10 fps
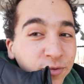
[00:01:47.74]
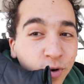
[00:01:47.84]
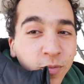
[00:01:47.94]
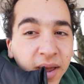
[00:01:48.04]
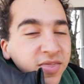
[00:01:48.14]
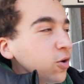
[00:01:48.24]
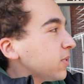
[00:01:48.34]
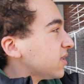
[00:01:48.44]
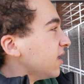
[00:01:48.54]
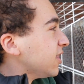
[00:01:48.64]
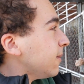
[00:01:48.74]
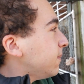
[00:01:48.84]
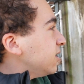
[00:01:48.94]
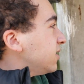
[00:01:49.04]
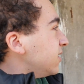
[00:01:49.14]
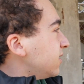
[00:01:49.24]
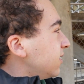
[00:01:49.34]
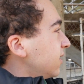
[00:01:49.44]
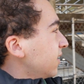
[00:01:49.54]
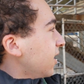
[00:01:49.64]
road back there, but it's not that busy.
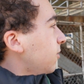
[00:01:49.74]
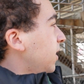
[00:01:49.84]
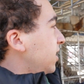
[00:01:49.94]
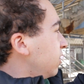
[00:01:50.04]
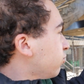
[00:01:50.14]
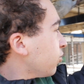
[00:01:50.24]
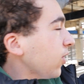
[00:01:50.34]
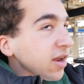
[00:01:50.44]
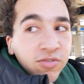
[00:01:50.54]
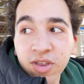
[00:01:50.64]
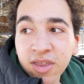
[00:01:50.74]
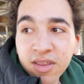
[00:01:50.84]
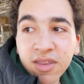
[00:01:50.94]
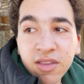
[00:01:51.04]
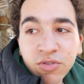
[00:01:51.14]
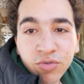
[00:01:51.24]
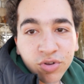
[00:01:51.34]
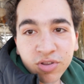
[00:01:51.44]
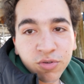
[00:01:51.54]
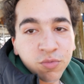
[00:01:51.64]
In each direction,
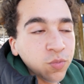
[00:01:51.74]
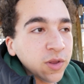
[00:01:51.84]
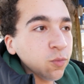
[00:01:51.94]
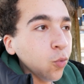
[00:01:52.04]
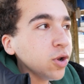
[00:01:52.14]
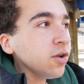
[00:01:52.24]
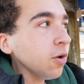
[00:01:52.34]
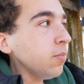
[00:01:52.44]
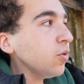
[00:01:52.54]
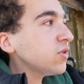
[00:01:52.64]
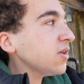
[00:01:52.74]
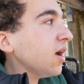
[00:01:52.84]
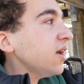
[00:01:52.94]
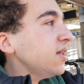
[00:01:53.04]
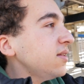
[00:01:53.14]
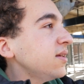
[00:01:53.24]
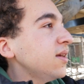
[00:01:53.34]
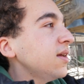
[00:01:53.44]
it's wooded on both sides.